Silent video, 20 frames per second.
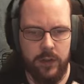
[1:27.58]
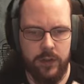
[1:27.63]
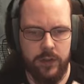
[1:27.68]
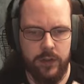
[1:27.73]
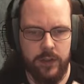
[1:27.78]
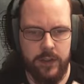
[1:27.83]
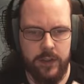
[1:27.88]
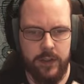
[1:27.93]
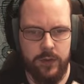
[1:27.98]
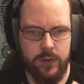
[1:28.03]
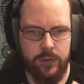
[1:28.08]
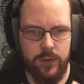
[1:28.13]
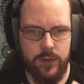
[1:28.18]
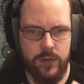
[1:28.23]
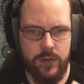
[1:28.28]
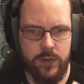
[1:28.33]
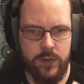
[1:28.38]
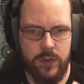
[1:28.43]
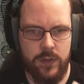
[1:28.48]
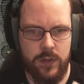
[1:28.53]
Actually, it
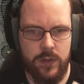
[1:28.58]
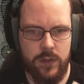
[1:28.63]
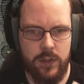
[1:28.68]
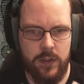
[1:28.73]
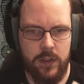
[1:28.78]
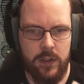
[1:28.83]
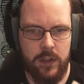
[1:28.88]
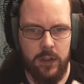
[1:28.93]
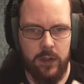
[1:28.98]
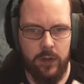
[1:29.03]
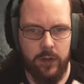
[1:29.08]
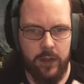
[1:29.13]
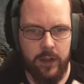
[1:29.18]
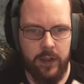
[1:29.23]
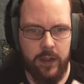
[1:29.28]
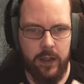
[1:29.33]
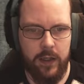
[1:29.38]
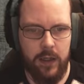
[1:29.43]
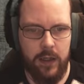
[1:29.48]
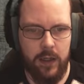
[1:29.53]
was... Okay,
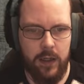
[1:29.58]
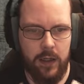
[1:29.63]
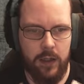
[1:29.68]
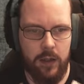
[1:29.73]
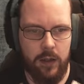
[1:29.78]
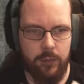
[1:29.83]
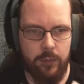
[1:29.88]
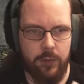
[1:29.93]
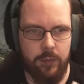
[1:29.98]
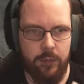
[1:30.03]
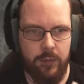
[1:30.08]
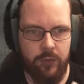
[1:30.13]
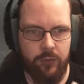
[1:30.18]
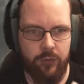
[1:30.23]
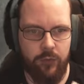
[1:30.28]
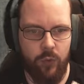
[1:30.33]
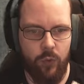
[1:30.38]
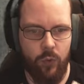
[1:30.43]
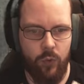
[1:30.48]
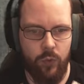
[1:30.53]
yeah, I, I mean,
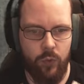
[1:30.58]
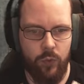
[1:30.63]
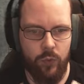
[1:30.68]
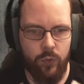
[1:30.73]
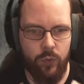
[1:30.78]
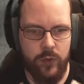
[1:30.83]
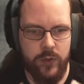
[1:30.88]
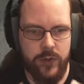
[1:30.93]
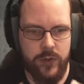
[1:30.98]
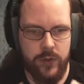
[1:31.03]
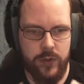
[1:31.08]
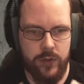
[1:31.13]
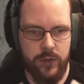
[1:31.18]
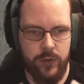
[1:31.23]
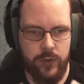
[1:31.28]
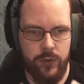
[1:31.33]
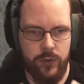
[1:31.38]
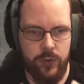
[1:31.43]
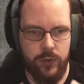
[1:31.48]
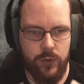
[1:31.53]
before we start
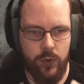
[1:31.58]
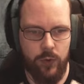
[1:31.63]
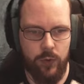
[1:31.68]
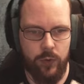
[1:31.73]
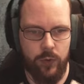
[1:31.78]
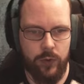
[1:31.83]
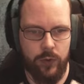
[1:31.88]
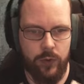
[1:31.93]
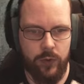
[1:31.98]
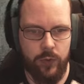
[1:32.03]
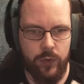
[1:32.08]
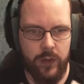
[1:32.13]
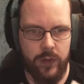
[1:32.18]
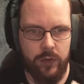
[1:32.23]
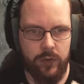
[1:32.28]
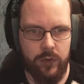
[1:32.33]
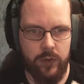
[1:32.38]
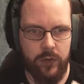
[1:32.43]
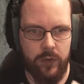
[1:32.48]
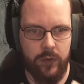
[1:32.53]
to go
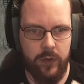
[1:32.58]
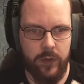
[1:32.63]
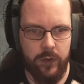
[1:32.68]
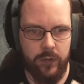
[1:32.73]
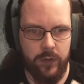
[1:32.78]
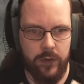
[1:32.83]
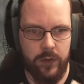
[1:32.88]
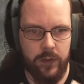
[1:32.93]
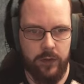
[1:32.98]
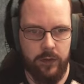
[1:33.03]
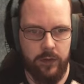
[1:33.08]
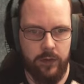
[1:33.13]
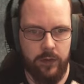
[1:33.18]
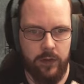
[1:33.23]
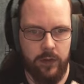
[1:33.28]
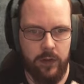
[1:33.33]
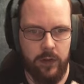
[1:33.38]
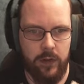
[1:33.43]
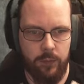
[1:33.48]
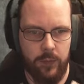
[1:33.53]
crazy around here,
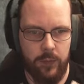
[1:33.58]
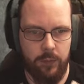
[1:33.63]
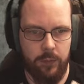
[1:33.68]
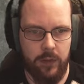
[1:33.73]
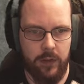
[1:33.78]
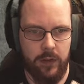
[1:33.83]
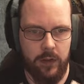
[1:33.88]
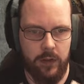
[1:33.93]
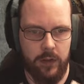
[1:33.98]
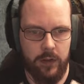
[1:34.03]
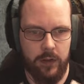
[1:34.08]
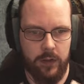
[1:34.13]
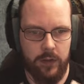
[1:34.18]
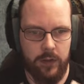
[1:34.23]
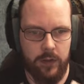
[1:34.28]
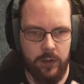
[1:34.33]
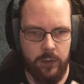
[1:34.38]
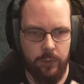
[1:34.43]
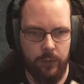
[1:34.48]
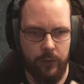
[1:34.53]
maybe I
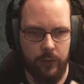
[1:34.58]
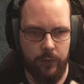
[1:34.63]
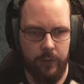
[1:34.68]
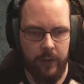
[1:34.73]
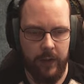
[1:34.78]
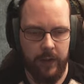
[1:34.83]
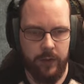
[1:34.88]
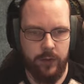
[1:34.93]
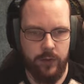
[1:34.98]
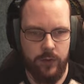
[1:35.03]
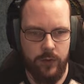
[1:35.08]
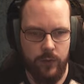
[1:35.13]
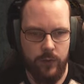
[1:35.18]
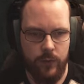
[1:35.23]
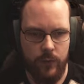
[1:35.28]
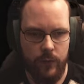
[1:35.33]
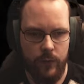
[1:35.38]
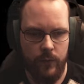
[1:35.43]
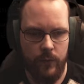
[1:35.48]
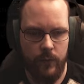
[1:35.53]
teleport back
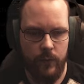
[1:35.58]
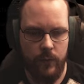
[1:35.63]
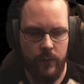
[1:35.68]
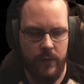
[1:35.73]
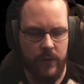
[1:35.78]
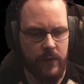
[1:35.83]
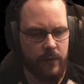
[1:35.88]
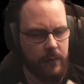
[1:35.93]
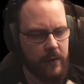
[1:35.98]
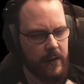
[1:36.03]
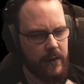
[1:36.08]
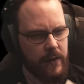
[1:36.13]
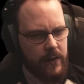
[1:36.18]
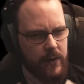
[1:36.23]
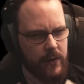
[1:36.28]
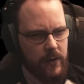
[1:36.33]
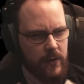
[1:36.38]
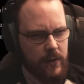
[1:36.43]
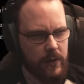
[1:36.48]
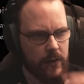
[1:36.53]
to this
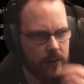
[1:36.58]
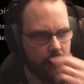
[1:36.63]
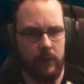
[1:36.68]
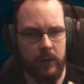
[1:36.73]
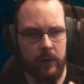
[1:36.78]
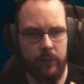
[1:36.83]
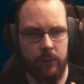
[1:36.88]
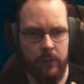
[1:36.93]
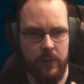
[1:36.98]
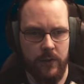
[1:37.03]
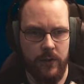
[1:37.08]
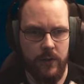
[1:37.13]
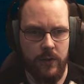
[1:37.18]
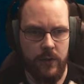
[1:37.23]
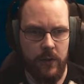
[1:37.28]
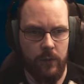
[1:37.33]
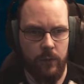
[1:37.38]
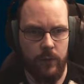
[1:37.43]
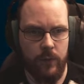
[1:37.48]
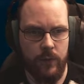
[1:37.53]
place? As much
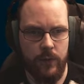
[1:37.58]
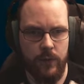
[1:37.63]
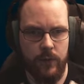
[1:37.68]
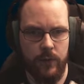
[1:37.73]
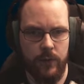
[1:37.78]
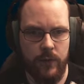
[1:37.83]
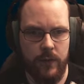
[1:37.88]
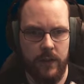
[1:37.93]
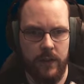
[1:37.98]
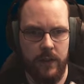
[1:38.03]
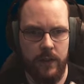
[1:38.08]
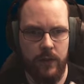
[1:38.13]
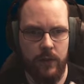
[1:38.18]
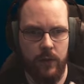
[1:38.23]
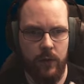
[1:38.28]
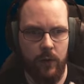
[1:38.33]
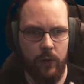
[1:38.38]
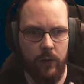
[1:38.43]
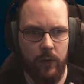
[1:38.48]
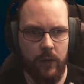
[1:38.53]
as I want to
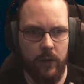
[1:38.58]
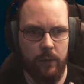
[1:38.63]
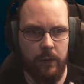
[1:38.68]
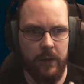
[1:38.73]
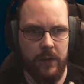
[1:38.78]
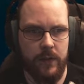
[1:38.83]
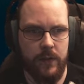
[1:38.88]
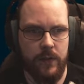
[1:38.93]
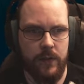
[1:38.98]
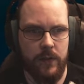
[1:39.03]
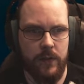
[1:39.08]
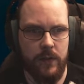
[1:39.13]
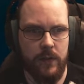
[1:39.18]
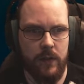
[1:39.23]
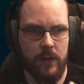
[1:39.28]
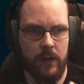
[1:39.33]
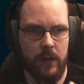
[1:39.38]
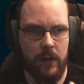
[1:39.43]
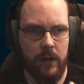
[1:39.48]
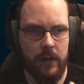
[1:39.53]
continue going places,
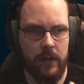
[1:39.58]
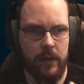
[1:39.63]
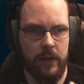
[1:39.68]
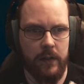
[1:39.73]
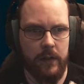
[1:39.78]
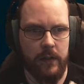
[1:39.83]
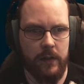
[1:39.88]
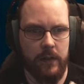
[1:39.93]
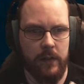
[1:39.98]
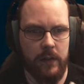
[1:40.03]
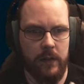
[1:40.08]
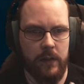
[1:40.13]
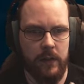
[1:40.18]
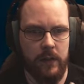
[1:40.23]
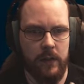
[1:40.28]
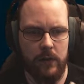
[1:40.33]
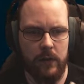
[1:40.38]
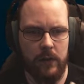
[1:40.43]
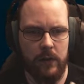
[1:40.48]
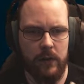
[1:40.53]
I...
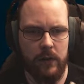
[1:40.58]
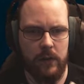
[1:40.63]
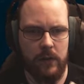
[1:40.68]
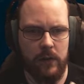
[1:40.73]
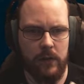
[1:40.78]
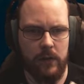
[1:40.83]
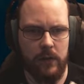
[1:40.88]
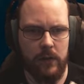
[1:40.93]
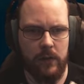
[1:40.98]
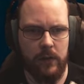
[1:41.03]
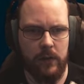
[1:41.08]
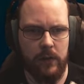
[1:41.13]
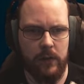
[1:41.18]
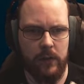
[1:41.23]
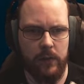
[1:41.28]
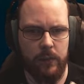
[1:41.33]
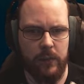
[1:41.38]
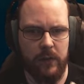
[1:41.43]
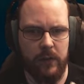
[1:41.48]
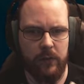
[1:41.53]
Okay, I got a
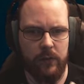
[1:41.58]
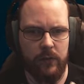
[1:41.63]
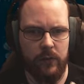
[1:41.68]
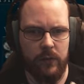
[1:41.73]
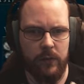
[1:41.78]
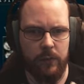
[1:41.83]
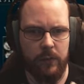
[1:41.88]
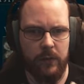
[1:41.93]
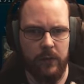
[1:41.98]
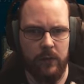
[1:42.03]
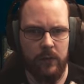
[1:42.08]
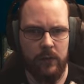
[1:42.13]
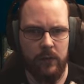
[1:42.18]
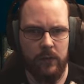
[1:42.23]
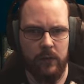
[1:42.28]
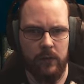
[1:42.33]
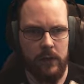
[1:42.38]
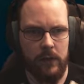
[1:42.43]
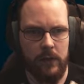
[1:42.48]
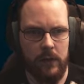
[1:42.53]
little bit of something.
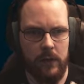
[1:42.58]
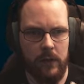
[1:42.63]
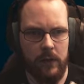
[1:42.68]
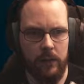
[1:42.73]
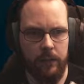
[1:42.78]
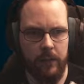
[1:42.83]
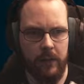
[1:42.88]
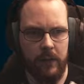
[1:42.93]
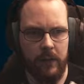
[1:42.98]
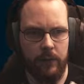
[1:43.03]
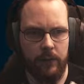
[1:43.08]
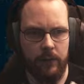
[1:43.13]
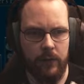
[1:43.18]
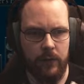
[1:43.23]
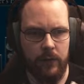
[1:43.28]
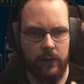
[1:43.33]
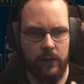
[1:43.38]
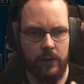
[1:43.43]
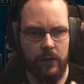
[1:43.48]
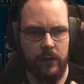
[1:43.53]
Yeah, I mean, I'm
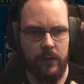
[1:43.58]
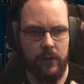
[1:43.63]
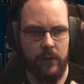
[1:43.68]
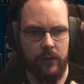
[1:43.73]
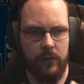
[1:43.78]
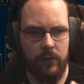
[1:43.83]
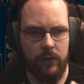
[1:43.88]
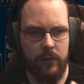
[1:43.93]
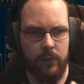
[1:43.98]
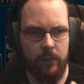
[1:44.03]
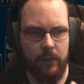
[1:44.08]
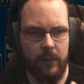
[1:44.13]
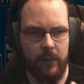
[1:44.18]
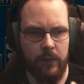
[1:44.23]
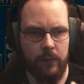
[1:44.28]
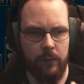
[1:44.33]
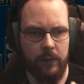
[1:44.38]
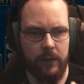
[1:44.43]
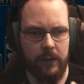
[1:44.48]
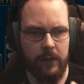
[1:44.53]
not gonna test my
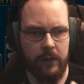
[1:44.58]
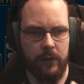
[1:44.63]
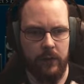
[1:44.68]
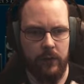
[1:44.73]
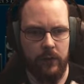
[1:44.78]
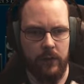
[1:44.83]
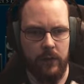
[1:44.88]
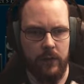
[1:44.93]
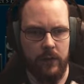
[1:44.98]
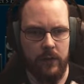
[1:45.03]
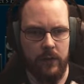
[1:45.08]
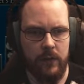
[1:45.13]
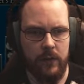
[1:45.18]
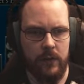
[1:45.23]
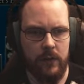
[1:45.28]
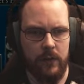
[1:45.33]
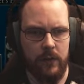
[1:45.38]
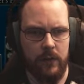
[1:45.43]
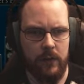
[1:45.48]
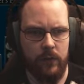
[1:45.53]
abilities yet.
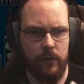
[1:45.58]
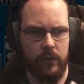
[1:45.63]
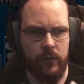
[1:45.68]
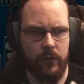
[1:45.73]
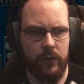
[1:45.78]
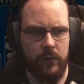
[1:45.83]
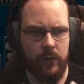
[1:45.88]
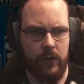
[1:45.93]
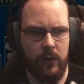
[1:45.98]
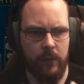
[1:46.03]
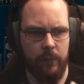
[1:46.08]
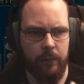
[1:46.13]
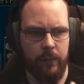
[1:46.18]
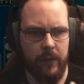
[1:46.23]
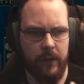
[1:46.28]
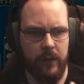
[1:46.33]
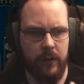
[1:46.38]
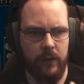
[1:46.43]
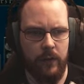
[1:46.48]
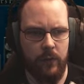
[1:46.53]
Uh, was it up
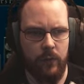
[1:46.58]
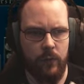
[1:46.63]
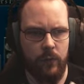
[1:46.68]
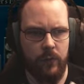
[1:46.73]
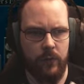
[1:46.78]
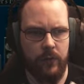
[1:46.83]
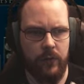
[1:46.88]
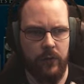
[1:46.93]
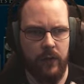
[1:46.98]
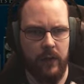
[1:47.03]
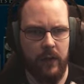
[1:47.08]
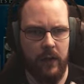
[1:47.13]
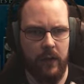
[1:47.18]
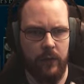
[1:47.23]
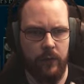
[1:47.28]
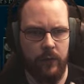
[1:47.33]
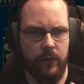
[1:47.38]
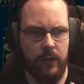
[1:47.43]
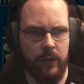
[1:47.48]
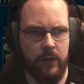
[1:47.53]
here or was it
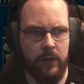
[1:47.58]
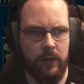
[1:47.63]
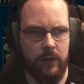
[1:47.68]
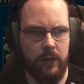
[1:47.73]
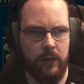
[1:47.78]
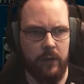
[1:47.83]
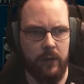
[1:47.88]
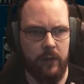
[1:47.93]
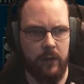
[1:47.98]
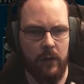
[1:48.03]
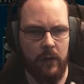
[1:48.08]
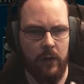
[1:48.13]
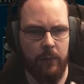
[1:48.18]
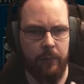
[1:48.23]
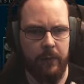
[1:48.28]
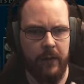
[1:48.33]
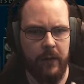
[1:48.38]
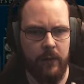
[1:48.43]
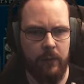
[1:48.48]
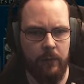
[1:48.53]
down there?
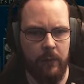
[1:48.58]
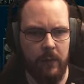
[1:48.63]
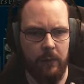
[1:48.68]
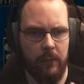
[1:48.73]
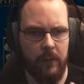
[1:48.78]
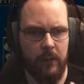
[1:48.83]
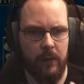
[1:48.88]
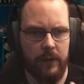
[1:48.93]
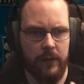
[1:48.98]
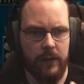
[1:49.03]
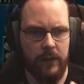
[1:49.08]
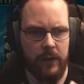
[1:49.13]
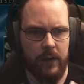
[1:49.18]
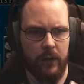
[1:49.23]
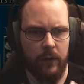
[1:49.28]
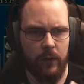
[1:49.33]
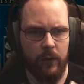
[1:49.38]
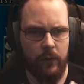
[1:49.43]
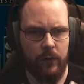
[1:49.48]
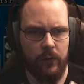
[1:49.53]
Up here, maybe. Didn't I
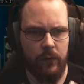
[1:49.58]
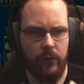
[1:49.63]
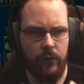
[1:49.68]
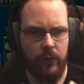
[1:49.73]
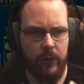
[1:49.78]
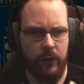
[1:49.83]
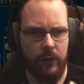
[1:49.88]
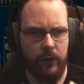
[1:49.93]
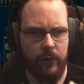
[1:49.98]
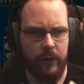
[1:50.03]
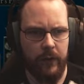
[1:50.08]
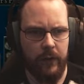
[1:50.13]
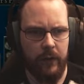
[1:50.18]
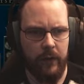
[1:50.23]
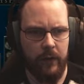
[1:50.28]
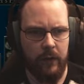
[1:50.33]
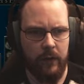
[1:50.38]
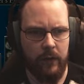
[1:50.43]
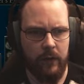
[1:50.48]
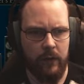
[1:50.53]
go this way
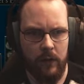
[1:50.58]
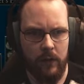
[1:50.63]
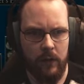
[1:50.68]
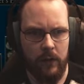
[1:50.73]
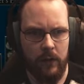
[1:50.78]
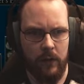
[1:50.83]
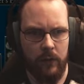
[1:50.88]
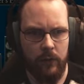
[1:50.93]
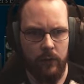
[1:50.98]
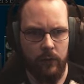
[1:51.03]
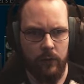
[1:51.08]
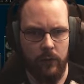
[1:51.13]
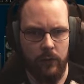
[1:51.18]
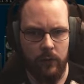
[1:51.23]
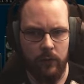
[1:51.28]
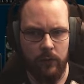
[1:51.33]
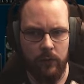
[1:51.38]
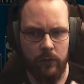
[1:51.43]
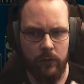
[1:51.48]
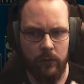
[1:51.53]
already? Uh, who
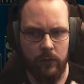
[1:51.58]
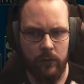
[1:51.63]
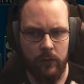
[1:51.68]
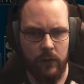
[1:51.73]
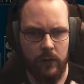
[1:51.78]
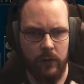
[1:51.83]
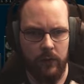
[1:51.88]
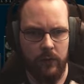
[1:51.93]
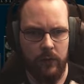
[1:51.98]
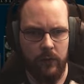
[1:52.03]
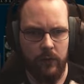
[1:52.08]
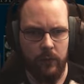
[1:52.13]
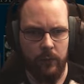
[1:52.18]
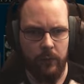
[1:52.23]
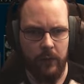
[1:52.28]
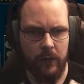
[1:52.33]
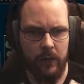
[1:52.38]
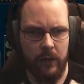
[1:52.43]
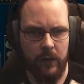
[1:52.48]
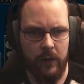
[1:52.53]
knows. I see
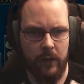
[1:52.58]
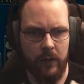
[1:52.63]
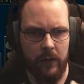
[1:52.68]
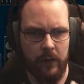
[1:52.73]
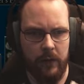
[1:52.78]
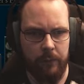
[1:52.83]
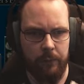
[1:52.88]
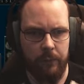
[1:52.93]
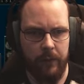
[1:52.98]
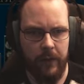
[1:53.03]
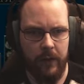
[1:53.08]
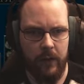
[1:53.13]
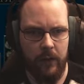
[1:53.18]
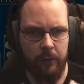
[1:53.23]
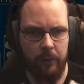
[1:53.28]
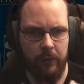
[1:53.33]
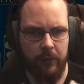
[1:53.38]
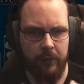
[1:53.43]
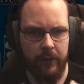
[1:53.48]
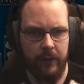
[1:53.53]
something that I can pick
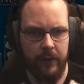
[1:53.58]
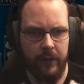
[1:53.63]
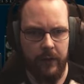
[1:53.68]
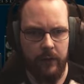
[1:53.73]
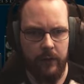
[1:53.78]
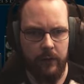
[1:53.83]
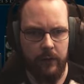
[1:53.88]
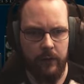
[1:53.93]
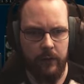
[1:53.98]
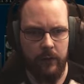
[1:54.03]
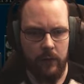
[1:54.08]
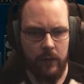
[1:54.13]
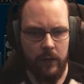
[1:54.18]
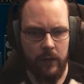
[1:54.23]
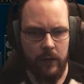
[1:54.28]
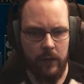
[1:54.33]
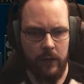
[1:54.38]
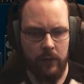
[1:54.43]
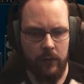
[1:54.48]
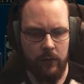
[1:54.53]
up over here.
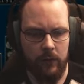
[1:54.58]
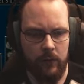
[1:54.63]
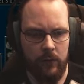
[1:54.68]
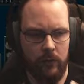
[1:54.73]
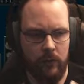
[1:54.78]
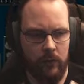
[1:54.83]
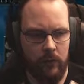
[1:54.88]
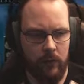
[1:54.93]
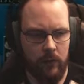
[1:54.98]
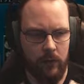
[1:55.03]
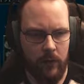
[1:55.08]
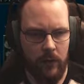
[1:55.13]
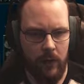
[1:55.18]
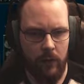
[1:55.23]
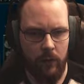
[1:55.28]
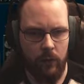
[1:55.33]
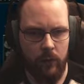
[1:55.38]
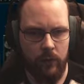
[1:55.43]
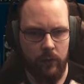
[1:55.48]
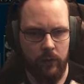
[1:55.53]
That is
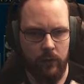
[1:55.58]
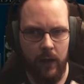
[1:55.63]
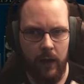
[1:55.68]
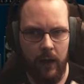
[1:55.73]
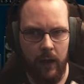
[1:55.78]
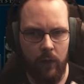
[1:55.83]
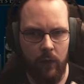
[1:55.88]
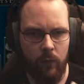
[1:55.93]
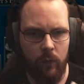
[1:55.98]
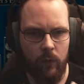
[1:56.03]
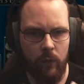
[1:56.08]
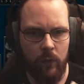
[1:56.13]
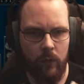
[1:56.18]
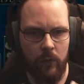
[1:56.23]
Ow. Ow.